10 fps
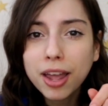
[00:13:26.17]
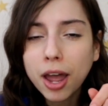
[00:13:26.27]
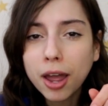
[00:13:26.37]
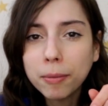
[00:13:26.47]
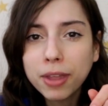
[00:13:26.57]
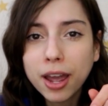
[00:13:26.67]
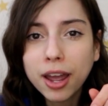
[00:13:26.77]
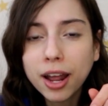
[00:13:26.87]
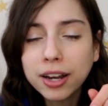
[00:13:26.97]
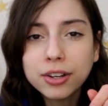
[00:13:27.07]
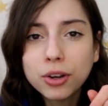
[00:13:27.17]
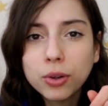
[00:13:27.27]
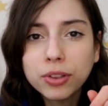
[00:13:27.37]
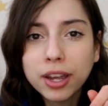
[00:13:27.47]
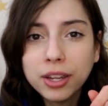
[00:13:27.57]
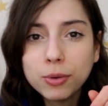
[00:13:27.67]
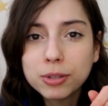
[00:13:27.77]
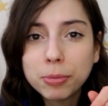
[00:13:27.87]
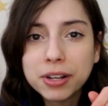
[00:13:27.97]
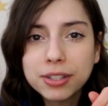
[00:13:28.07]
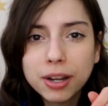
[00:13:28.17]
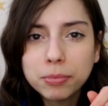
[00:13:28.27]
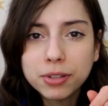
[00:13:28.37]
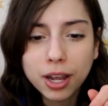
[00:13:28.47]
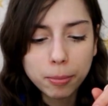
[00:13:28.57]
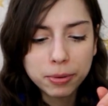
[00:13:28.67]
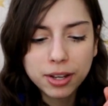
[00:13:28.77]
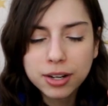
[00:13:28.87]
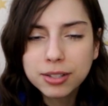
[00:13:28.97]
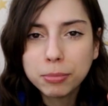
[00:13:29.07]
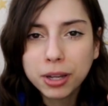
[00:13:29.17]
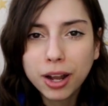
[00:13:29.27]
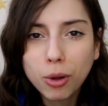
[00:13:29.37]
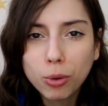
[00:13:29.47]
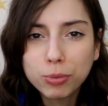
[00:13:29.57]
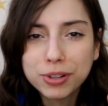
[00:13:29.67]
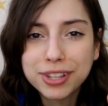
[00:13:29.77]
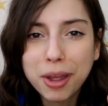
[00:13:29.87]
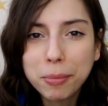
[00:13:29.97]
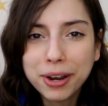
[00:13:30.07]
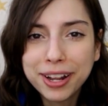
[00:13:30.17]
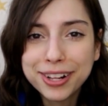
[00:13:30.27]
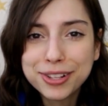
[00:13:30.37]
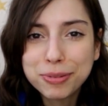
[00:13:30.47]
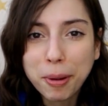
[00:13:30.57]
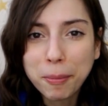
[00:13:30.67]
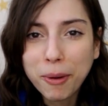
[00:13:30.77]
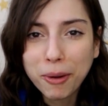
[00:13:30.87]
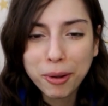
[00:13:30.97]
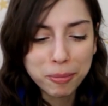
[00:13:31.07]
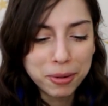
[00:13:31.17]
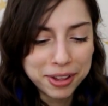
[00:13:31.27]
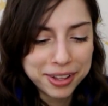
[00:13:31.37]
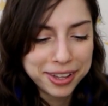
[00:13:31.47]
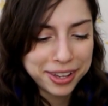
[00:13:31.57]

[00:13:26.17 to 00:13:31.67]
I didn't know that he was my stepdad, but that doesn't mean I hold resentment against my mom.